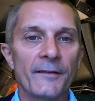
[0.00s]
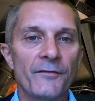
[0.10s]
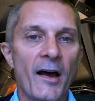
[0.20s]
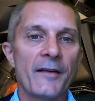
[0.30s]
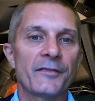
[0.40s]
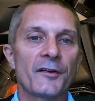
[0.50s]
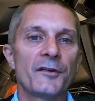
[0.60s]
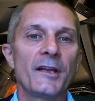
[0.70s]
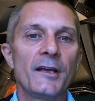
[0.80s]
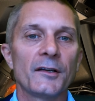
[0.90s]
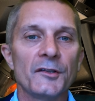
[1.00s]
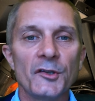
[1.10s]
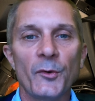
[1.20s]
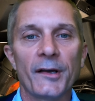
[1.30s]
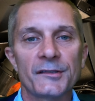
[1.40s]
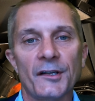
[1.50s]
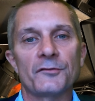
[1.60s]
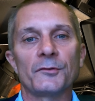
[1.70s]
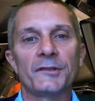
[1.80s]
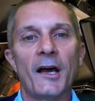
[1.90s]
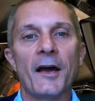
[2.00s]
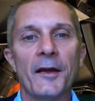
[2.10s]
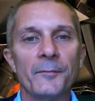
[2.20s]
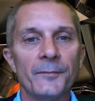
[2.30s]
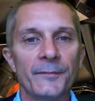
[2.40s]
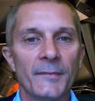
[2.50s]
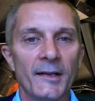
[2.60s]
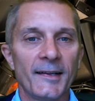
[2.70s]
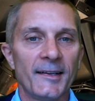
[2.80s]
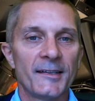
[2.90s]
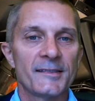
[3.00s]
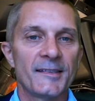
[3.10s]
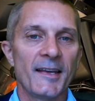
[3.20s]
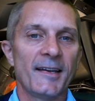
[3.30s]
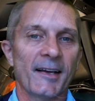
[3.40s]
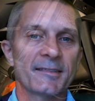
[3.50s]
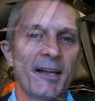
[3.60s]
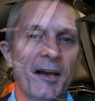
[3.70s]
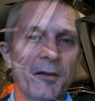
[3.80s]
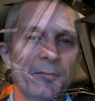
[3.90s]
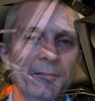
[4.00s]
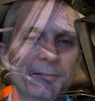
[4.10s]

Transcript: at 5:30 U.S. Central Time. See you next time.